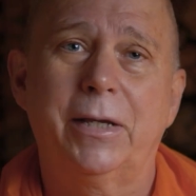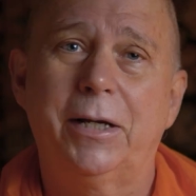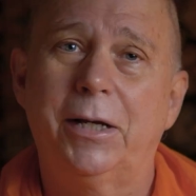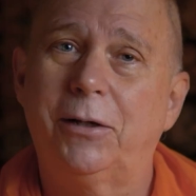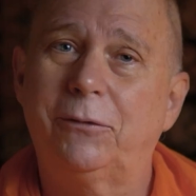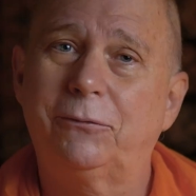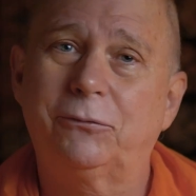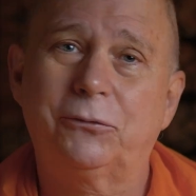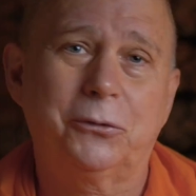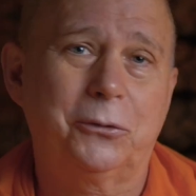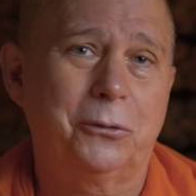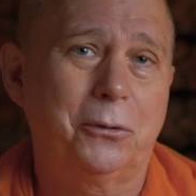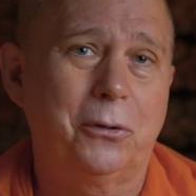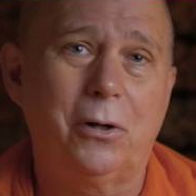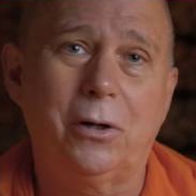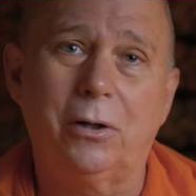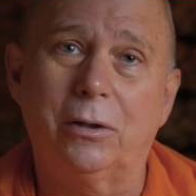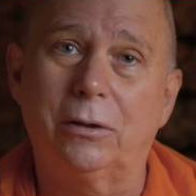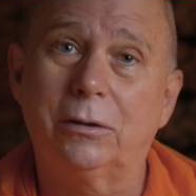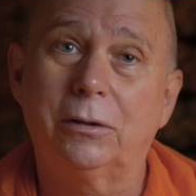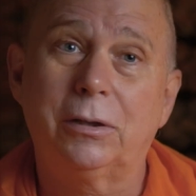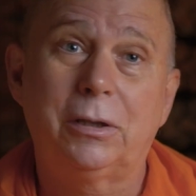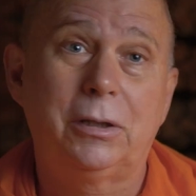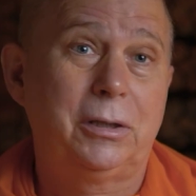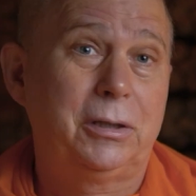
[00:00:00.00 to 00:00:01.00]
After
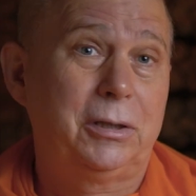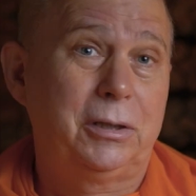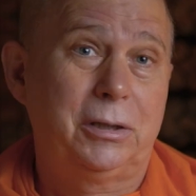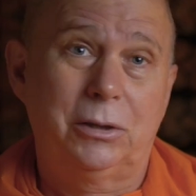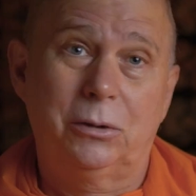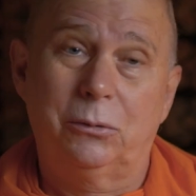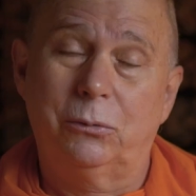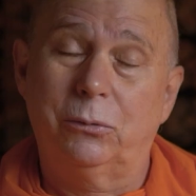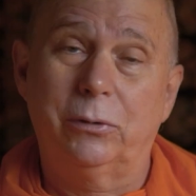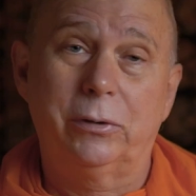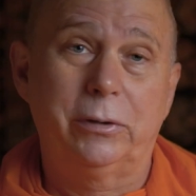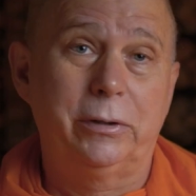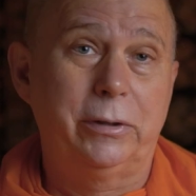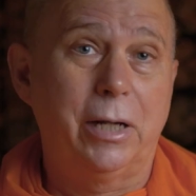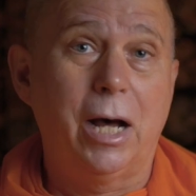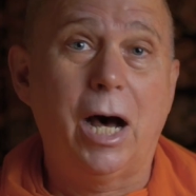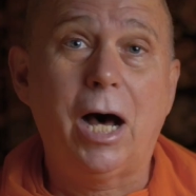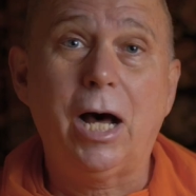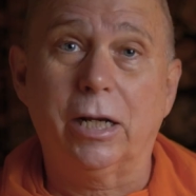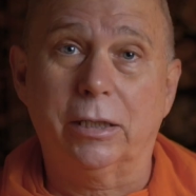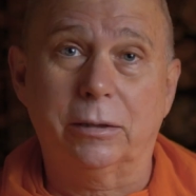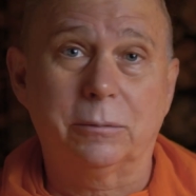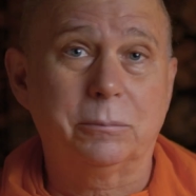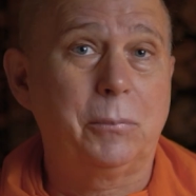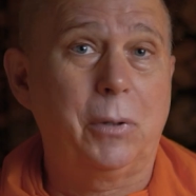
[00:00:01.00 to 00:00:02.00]
all, we're
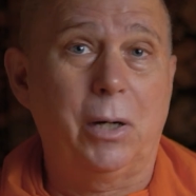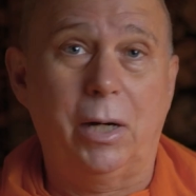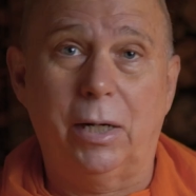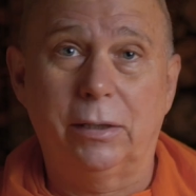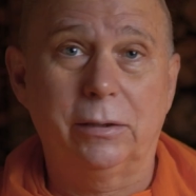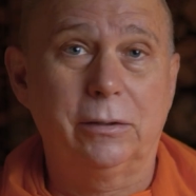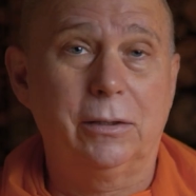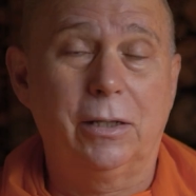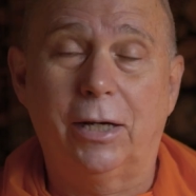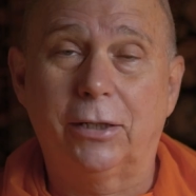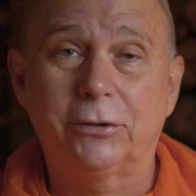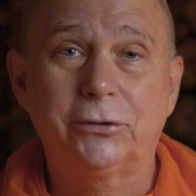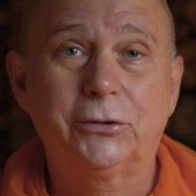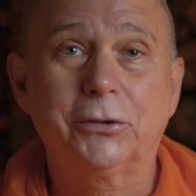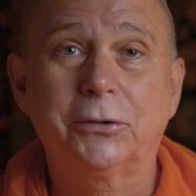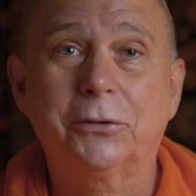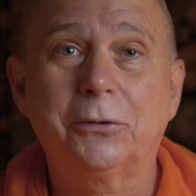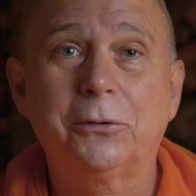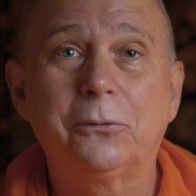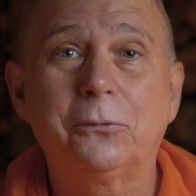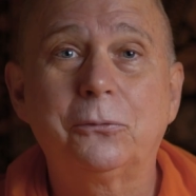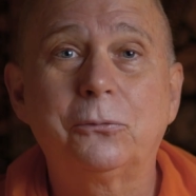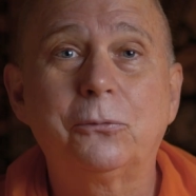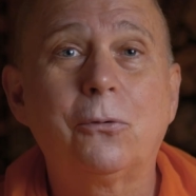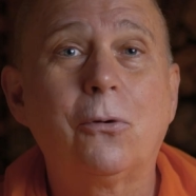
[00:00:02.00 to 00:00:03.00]
not
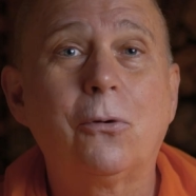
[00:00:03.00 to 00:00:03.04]
biological